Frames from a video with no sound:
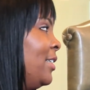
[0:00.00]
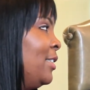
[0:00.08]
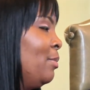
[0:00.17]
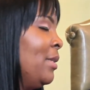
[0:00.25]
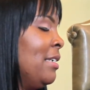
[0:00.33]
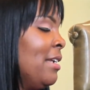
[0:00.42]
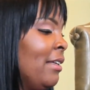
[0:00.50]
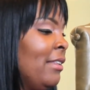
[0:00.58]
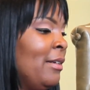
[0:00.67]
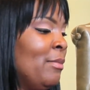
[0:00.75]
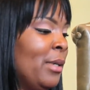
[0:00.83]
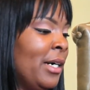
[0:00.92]
It's been
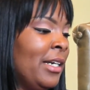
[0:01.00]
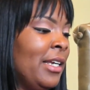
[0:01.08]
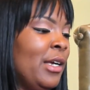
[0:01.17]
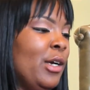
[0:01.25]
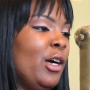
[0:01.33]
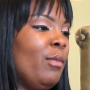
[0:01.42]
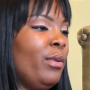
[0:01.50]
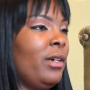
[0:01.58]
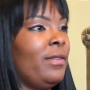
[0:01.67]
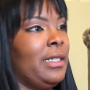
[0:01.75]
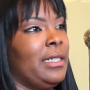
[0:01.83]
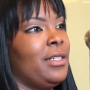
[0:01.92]
nothing but a
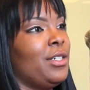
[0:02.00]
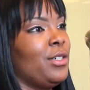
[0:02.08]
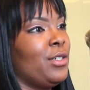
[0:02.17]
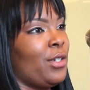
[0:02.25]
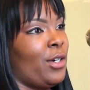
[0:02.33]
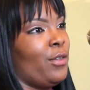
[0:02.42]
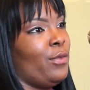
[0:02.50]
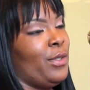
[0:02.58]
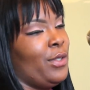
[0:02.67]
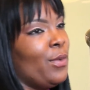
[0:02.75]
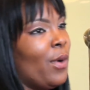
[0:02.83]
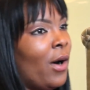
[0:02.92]
privilege to serve
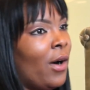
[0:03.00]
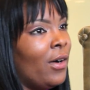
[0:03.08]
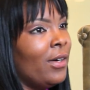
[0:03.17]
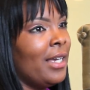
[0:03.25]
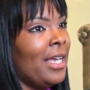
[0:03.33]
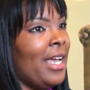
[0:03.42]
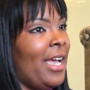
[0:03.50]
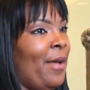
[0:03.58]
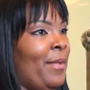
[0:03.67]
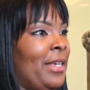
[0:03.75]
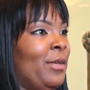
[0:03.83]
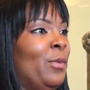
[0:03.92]
with you all. I
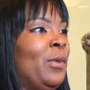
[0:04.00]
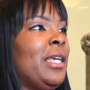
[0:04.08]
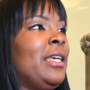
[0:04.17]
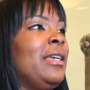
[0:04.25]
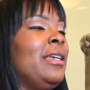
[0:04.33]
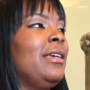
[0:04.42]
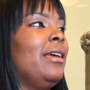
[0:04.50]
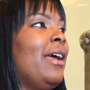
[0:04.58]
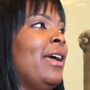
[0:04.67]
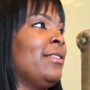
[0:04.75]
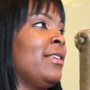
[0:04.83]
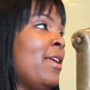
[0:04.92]
mean, we
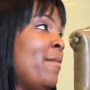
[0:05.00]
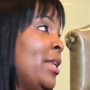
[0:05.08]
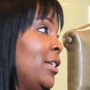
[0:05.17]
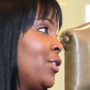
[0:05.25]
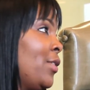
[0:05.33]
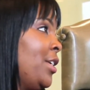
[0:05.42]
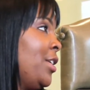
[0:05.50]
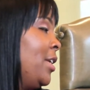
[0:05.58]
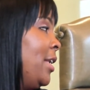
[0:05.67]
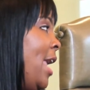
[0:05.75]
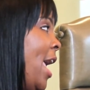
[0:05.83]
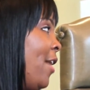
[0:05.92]
as an
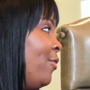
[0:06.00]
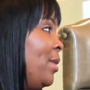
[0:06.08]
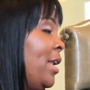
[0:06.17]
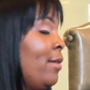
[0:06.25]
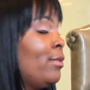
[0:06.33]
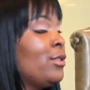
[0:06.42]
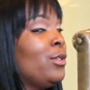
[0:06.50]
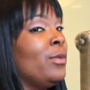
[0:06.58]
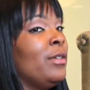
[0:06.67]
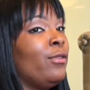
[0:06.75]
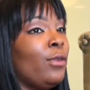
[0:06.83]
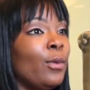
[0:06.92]
administration have been able to
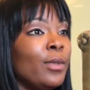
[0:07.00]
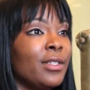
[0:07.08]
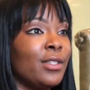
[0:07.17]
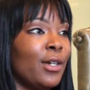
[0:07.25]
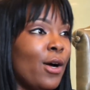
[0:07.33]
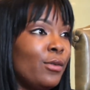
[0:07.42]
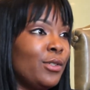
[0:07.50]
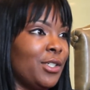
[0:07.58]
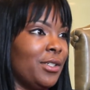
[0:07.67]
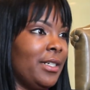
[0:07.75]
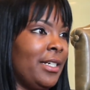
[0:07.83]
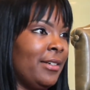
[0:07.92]
influence the
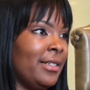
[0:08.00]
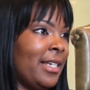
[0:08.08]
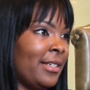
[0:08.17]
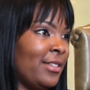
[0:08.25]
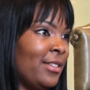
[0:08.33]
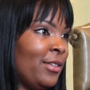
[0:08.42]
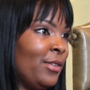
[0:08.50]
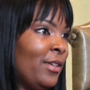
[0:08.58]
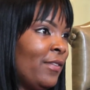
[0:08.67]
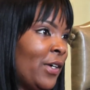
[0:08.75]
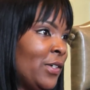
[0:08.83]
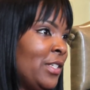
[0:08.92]
culture here at Texas Southern
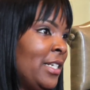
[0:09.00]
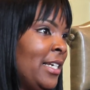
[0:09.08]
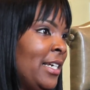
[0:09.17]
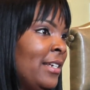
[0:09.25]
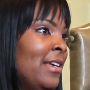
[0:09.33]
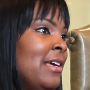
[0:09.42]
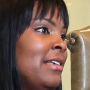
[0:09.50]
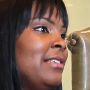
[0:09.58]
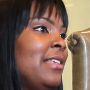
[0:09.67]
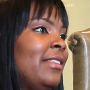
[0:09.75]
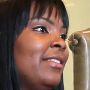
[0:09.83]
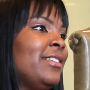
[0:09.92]
University and
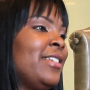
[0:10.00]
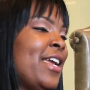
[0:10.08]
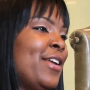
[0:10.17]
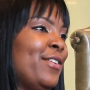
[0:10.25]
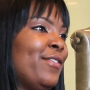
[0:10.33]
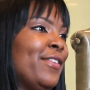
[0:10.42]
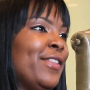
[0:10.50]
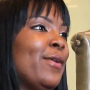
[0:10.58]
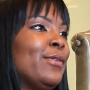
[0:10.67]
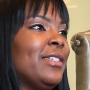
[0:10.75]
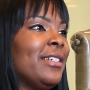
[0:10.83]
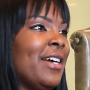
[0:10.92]
set the standard for
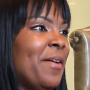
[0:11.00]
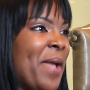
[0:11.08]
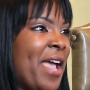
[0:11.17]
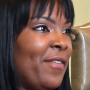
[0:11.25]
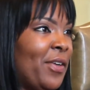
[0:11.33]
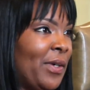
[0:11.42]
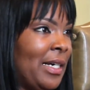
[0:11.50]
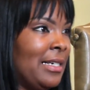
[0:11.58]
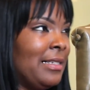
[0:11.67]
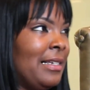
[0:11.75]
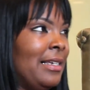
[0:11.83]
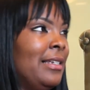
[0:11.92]
those to come after
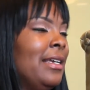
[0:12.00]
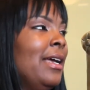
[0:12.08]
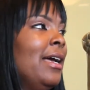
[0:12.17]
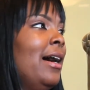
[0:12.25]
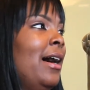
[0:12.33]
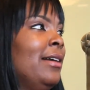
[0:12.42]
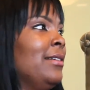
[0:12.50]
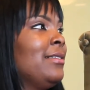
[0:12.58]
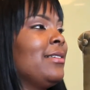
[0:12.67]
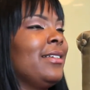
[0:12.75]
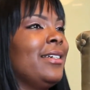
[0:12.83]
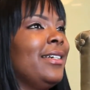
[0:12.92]
us. And
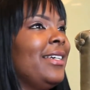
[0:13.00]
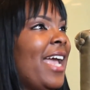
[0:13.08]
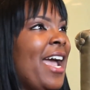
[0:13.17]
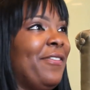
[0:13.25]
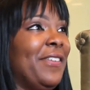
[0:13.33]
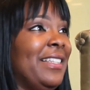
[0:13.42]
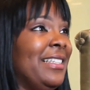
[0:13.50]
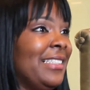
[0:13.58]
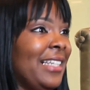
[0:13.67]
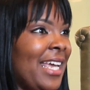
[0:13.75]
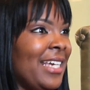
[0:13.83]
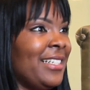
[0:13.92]
honestly, after these
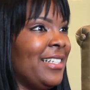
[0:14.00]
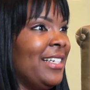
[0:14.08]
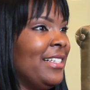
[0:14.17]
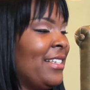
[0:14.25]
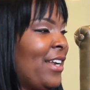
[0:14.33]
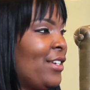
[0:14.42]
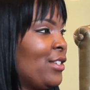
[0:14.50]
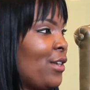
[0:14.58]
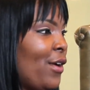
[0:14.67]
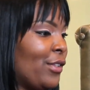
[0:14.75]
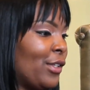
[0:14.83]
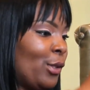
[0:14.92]
elections, and I
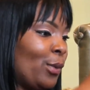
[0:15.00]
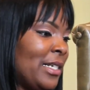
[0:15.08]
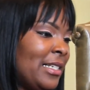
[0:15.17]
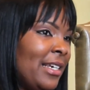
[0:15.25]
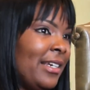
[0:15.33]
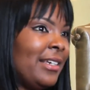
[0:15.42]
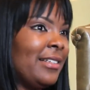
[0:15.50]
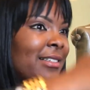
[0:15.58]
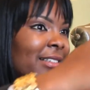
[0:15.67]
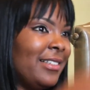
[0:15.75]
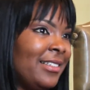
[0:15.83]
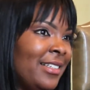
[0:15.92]
saw the 3
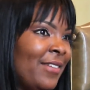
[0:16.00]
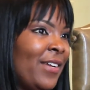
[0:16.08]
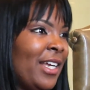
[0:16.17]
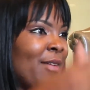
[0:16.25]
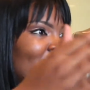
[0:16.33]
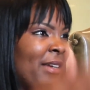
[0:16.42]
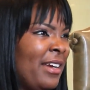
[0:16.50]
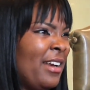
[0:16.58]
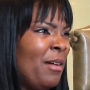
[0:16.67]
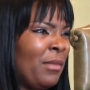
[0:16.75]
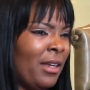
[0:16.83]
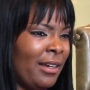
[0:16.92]
tickets developing, and
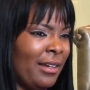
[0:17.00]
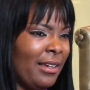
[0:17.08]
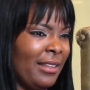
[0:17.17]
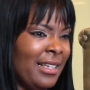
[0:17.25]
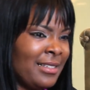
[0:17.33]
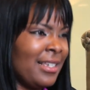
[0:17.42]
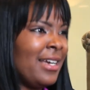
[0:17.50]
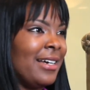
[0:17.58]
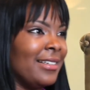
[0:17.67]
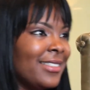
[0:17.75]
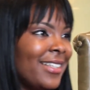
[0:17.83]
I'm like, that's us.